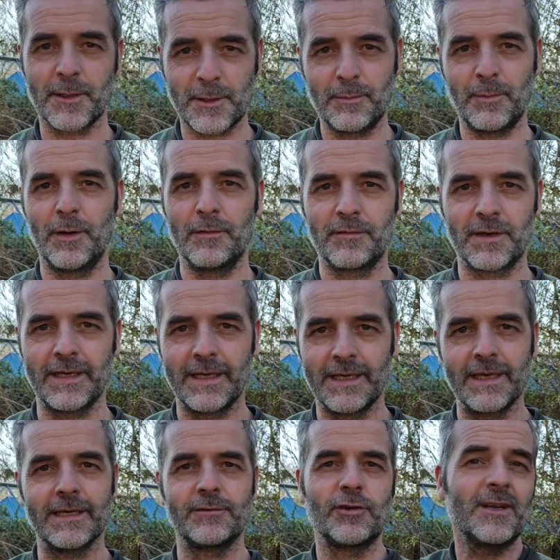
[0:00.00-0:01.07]
to come over and
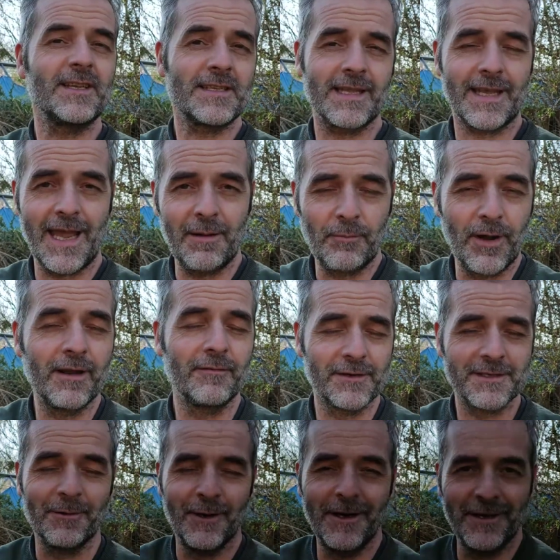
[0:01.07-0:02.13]
address the camera every
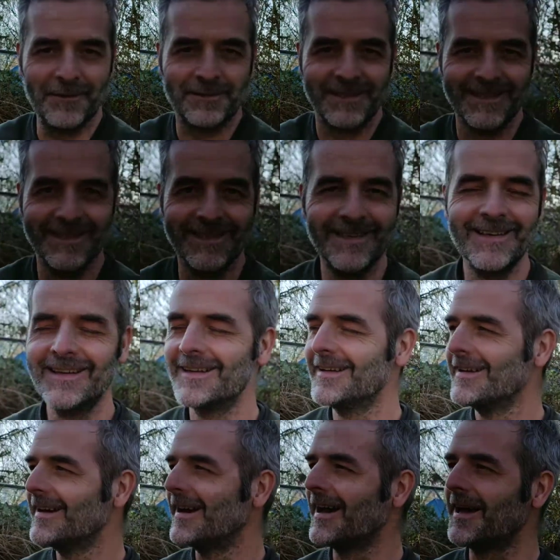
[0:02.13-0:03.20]
so often,
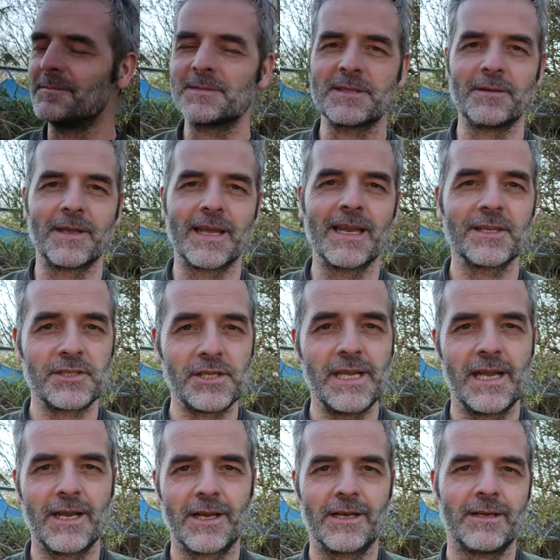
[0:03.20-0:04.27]
so you can actually
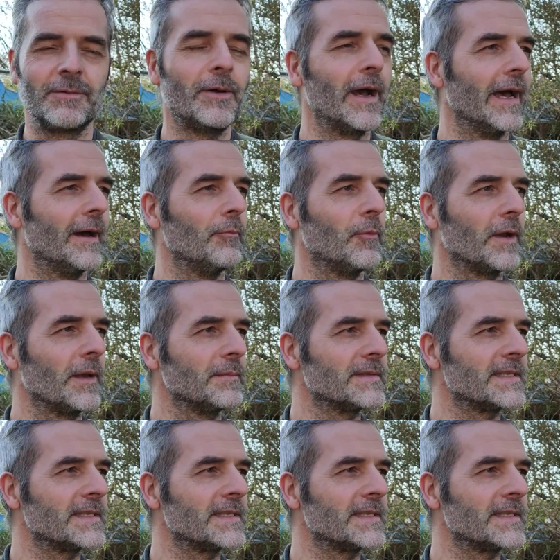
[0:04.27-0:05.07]
hear what I'm